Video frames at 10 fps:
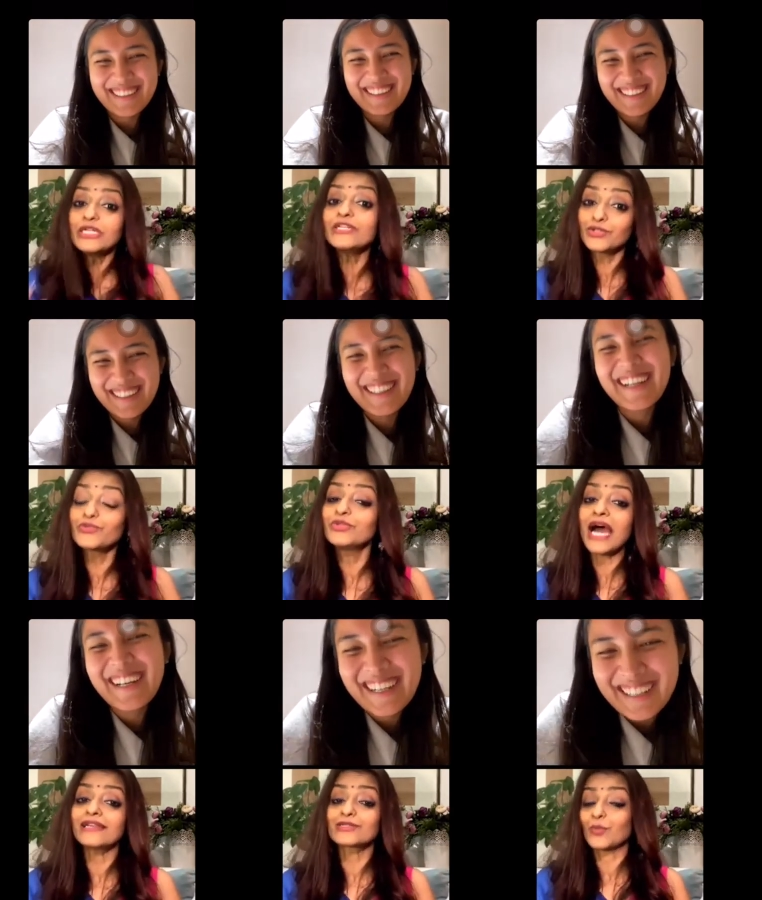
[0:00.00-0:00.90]
Speaker 1: to do that
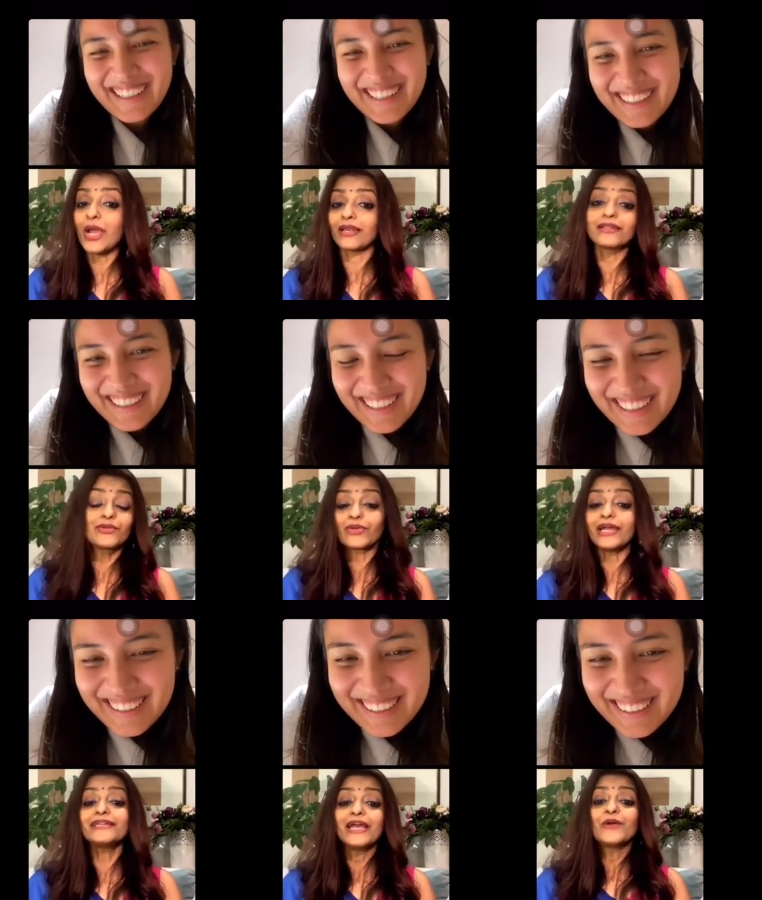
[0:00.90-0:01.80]
as well, right?
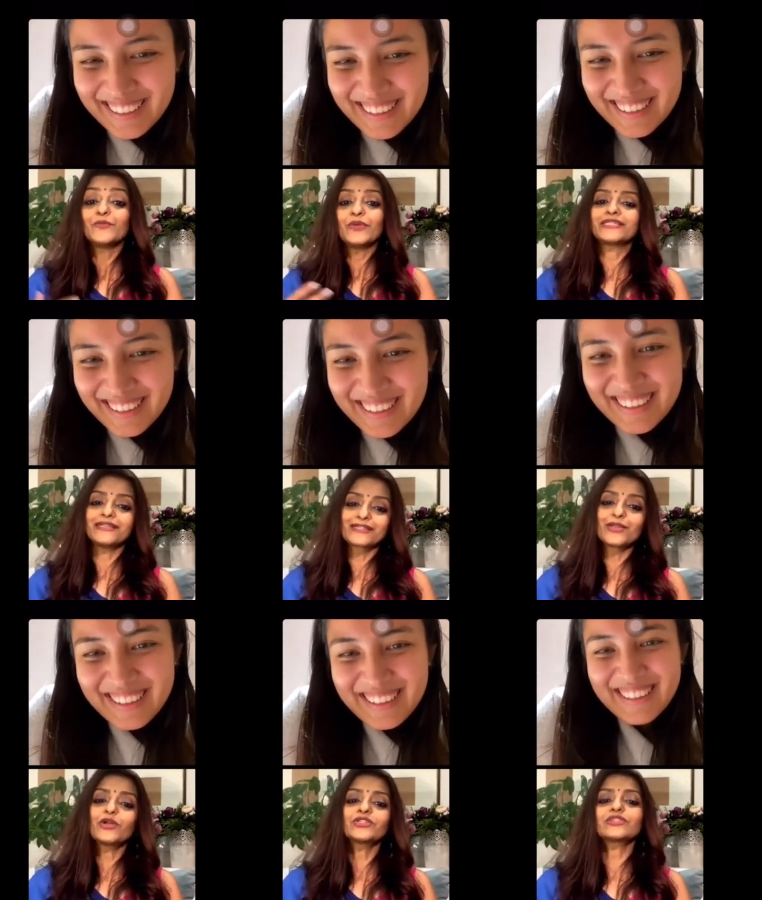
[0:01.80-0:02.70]
It's not
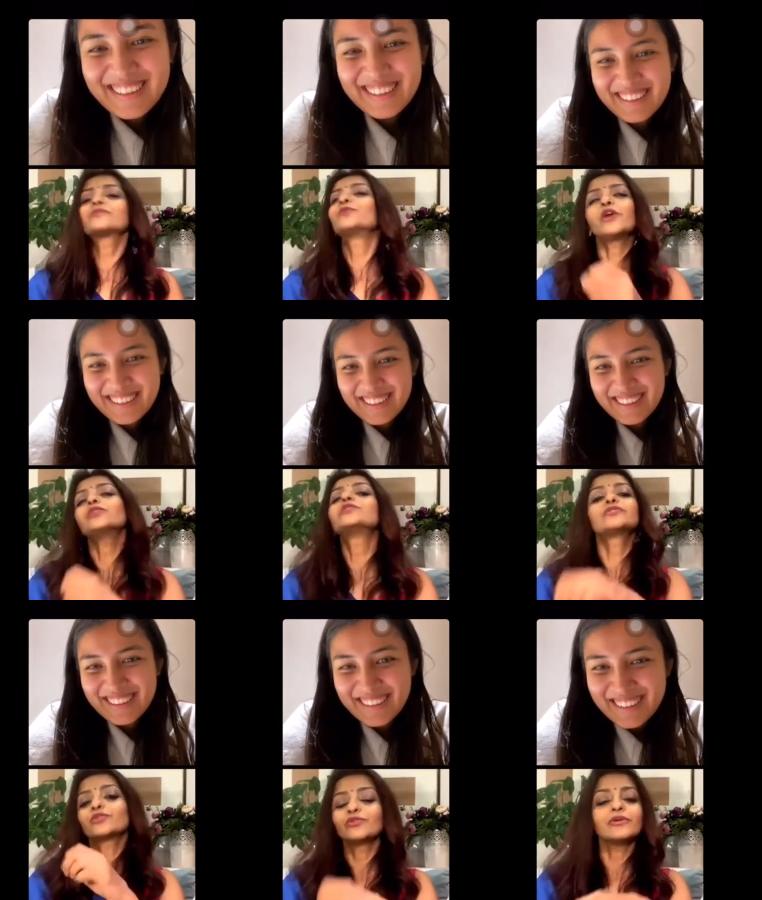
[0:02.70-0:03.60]
just, we're not just going
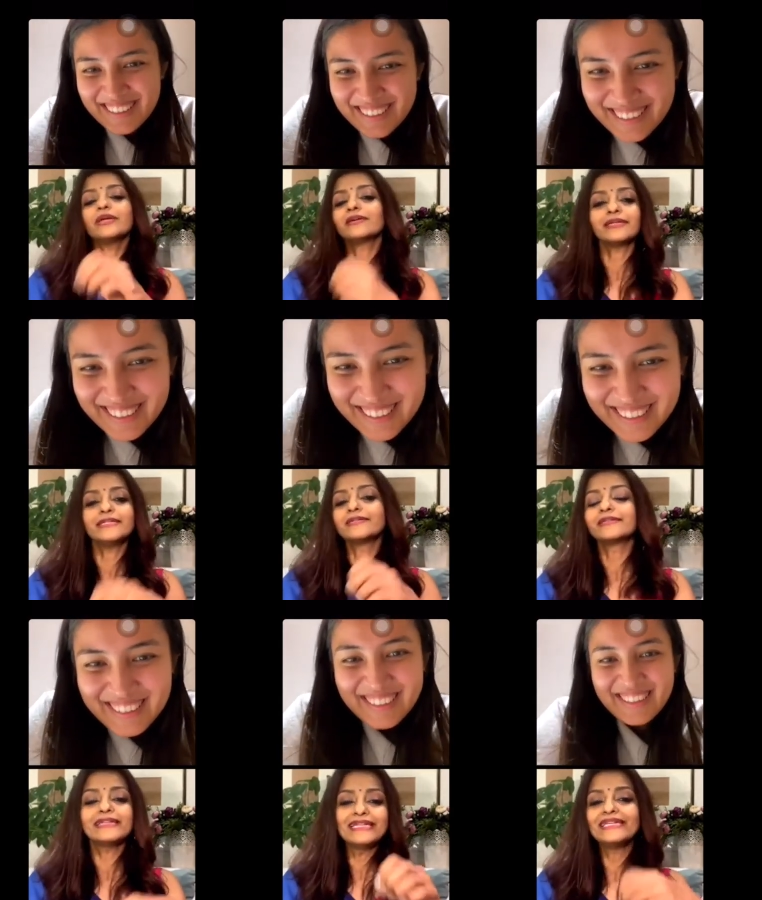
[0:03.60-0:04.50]
to
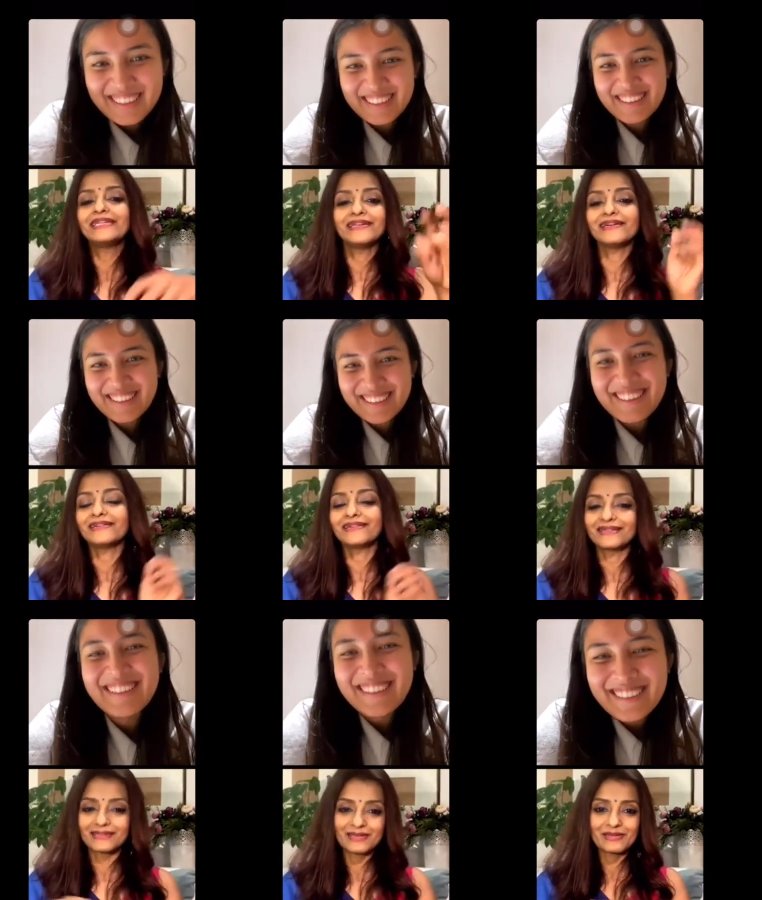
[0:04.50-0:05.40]
eternally
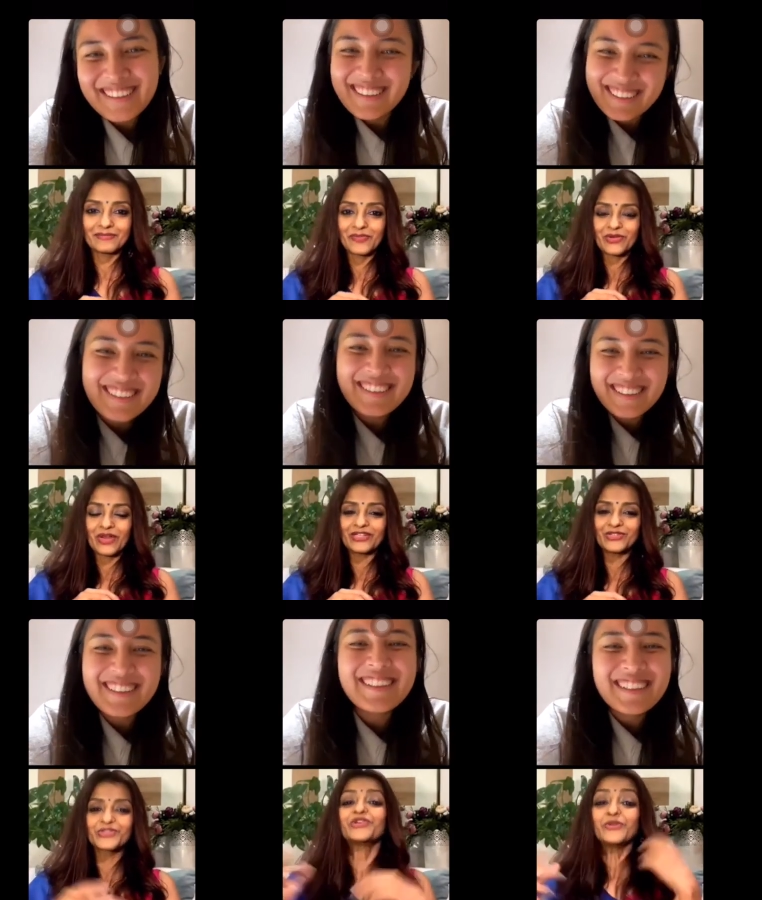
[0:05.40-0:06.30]
gratitude
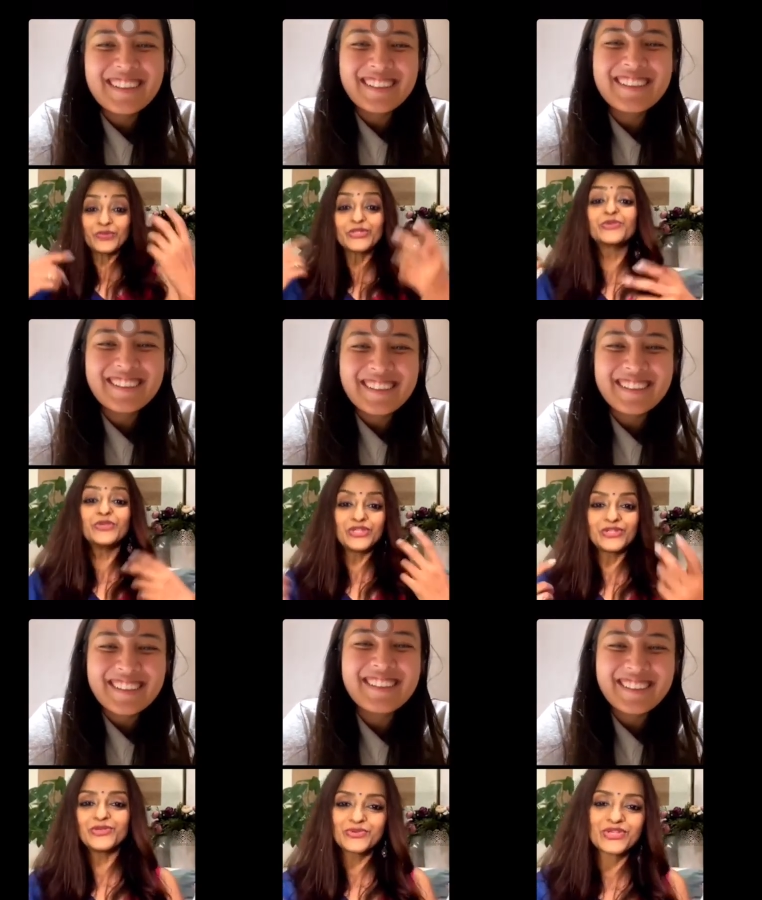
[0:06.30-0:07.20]
journal. We do need to use
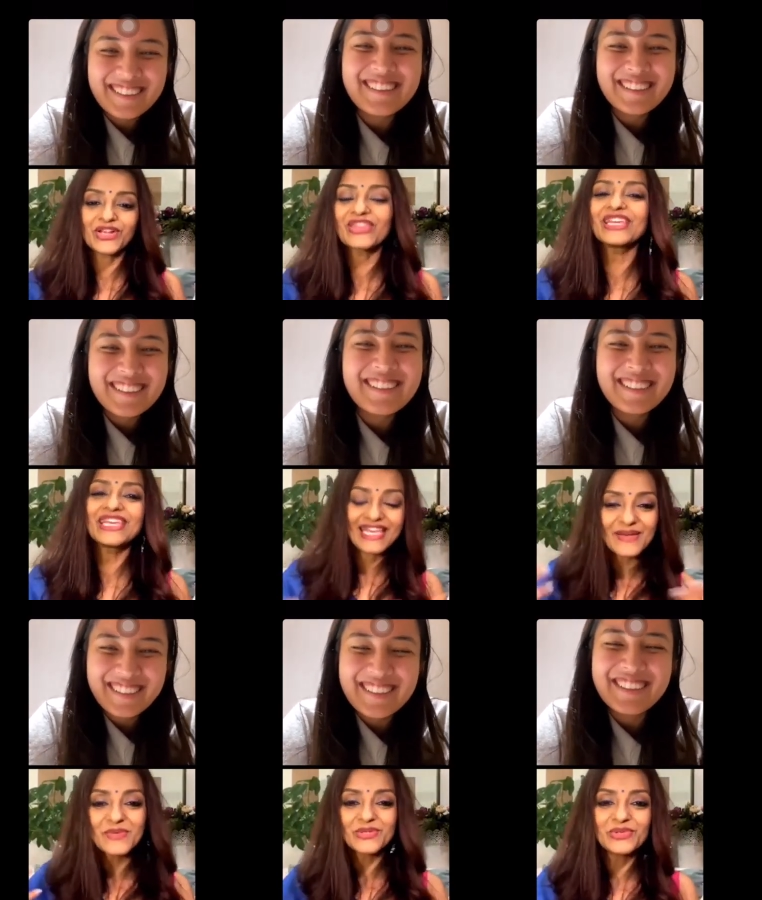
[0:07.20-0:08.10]
our thinking, and we do
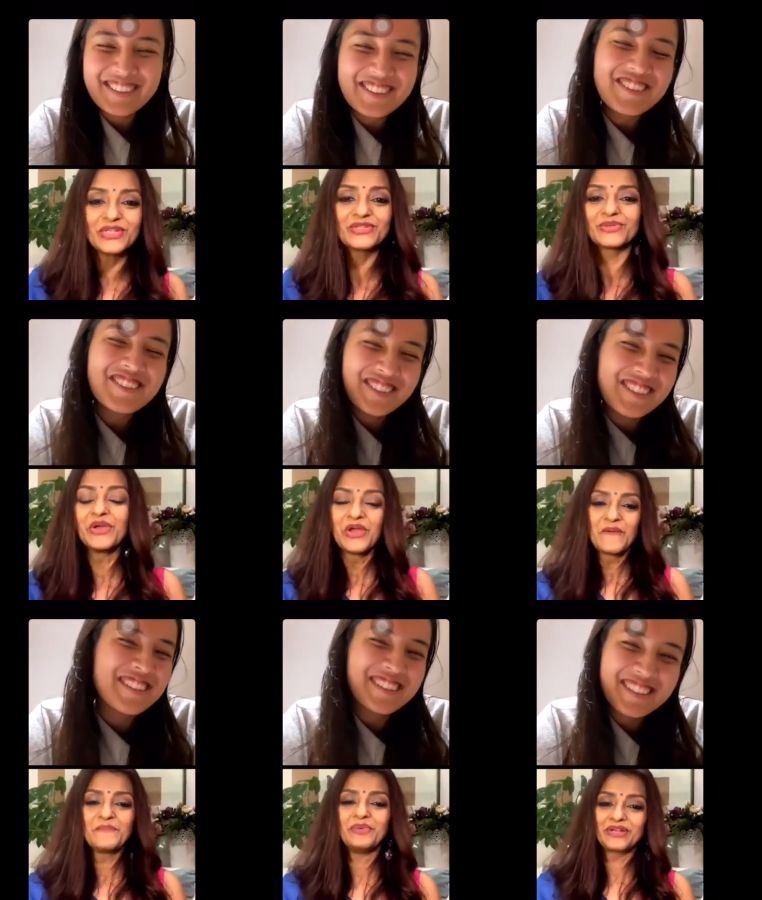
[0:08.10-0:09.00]
need to
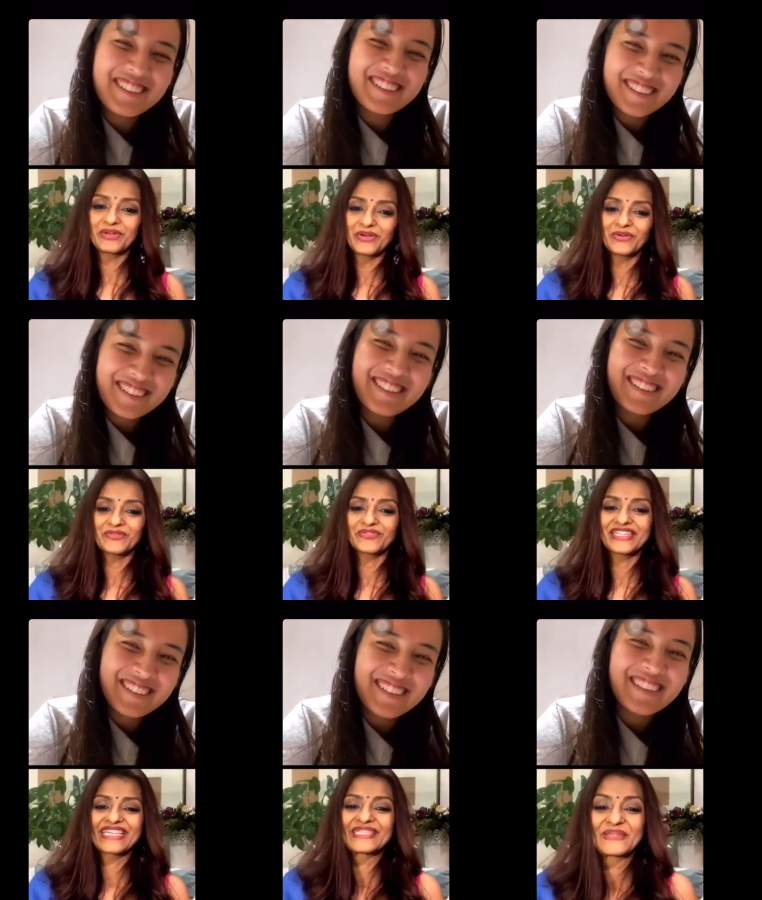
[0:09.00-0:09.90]
build on all of this
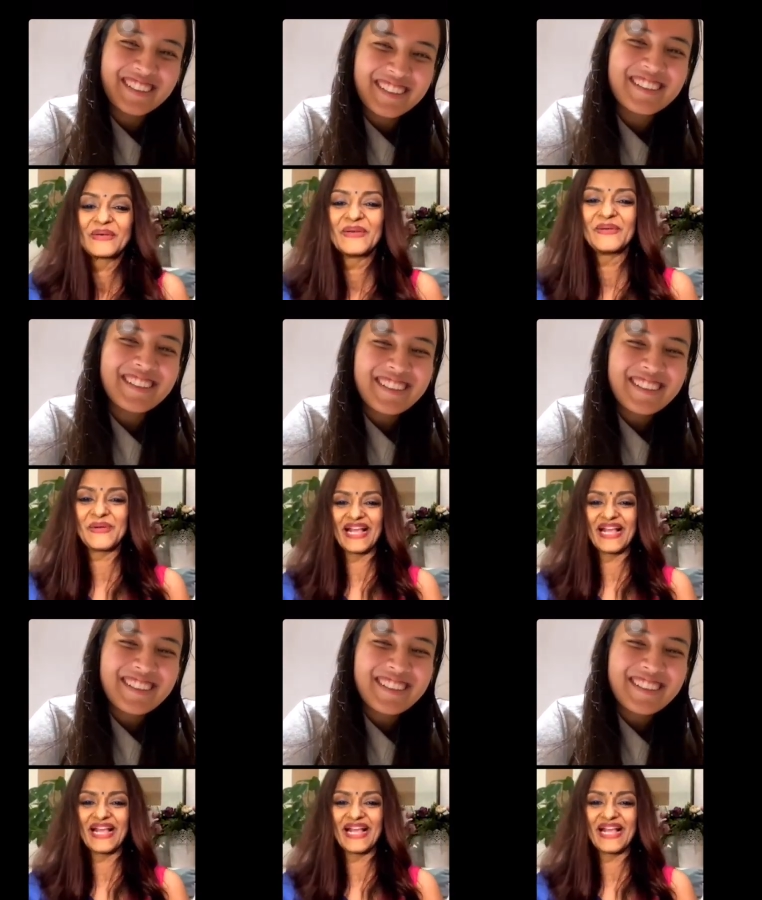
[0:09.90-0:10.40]
as well.